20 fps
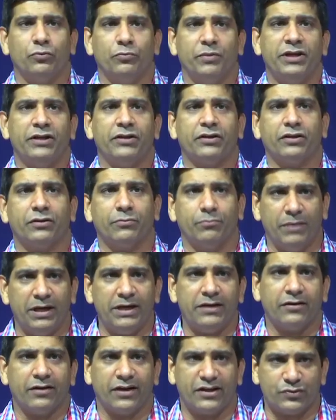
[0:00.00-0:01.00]

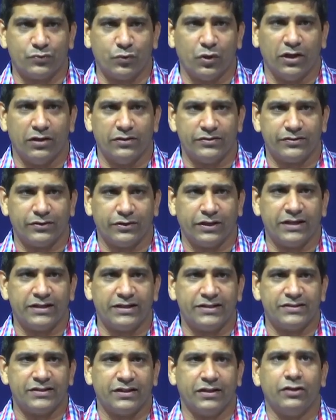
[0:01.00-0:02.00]
meter as well. So that
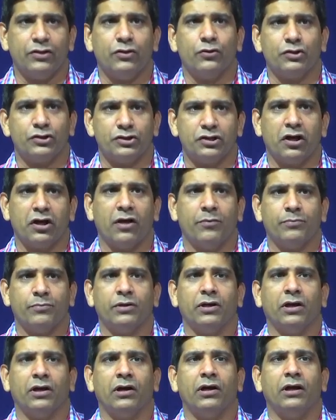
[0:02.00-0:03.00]
is your job
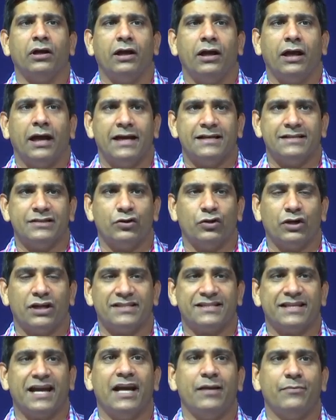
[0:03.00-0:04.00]
as your
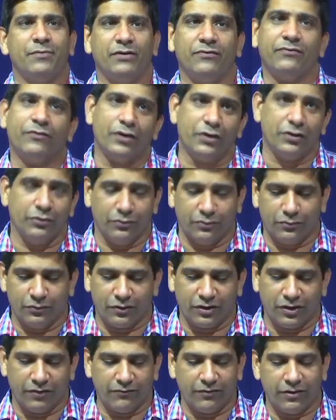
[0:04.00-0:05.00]
assignment for you
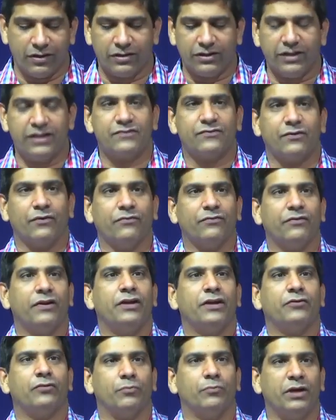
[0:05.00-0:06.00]
to convert these from
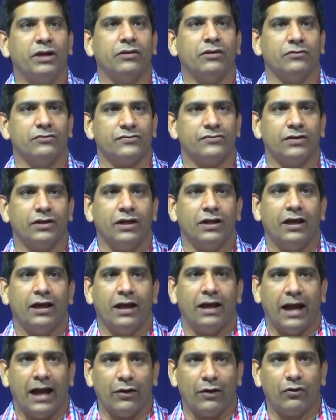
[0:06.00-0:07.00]
feet to meters.
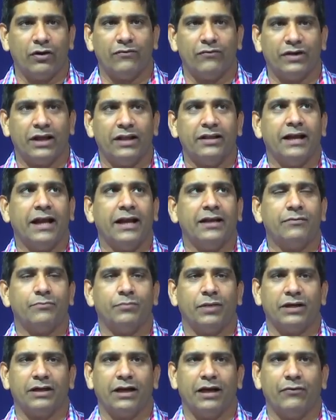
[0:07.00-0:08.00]
I could have done
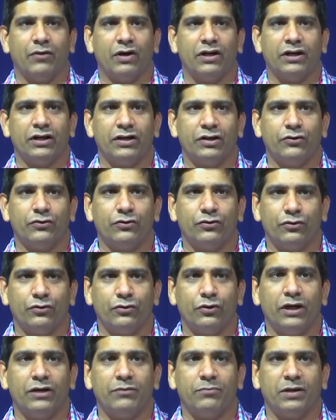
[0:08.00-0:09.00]
that, but I wanted you to
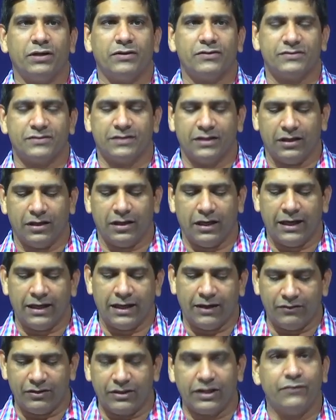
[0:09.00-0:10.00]
do it because
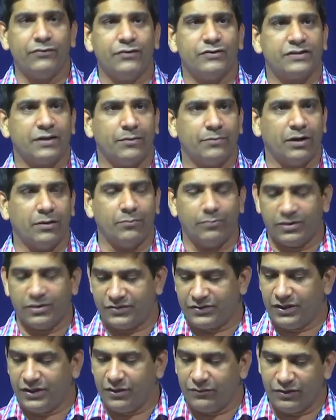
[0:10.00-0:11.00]
and I will give you some
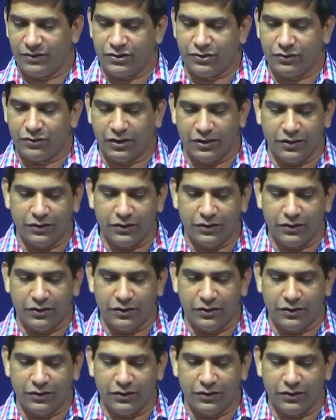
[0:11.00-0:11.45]
numbers here which you can